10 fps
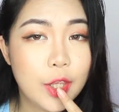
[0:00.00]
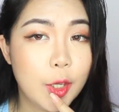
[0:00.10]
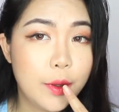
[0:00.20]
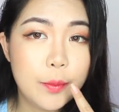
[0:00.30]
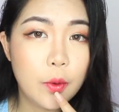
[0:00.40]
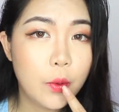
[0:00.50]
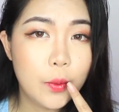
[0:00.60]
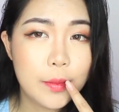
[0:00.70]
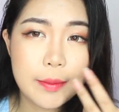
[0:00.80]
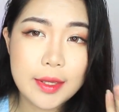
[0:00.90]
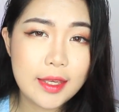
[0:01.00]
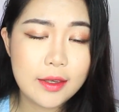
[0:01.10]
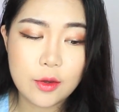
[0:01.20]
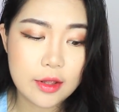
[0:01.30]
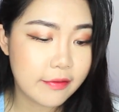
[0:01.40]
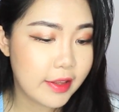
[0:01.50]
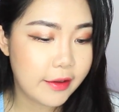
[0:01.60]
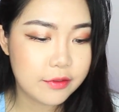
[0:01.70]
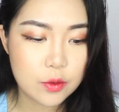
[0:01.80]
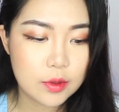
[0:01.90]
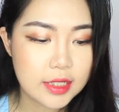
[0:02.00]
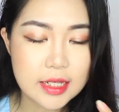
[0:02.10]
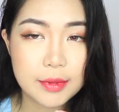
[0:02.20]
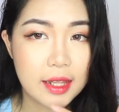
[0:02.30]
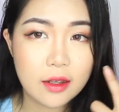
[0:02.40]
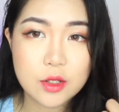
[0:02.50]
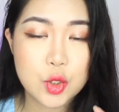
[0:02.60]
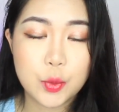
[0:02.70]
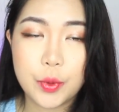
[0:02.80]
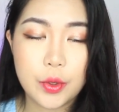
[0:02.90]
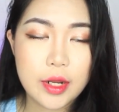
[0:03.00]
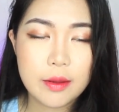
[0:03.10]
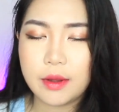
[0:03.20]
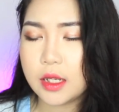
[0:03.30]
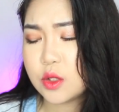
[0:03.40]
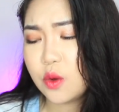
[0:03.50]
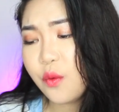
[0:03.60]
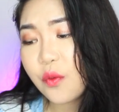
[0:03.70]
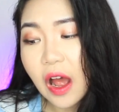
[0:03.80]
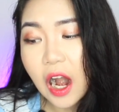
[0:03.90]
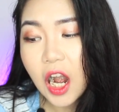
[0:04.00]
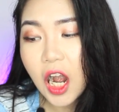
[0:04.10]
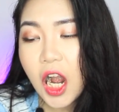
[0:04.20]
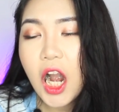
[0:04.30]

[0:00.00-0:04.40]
cupid bow, maybe you definitely have to be using something else to build it. But so far,